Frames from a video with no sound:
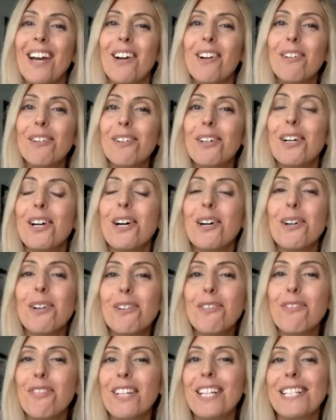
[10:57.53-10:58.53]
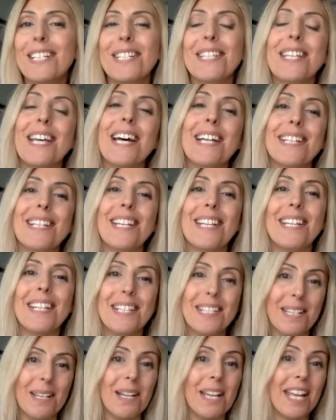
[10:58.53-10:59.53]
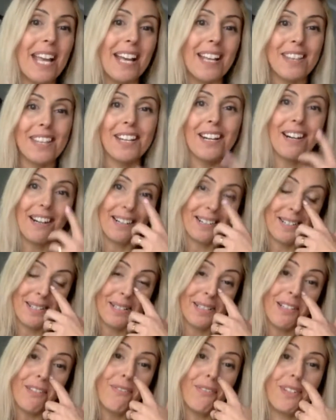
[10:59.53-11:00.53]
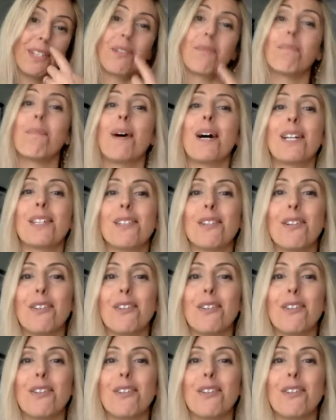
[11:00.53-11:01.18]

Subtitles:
who feels that, so there are different parts